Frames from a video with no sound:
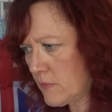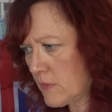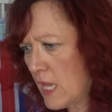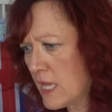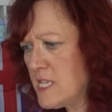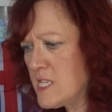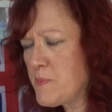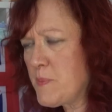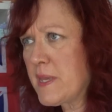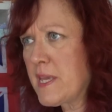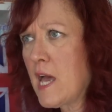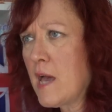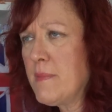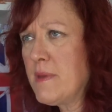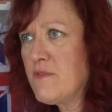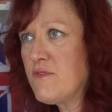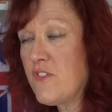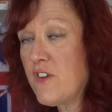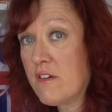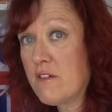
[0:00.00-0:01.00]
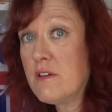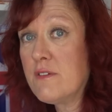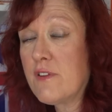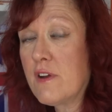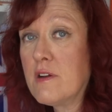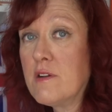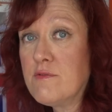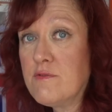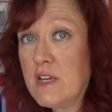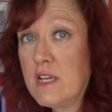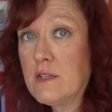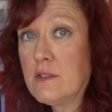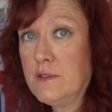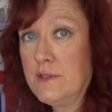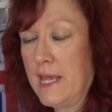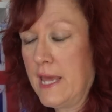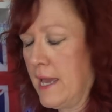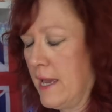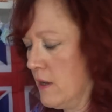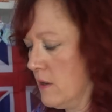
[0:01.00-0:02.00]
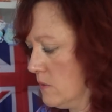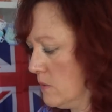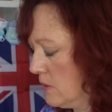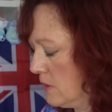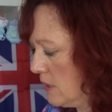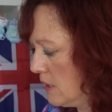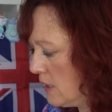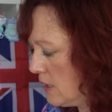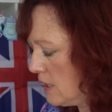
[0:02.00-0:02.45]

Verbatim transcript: and it's becoming very, very real now,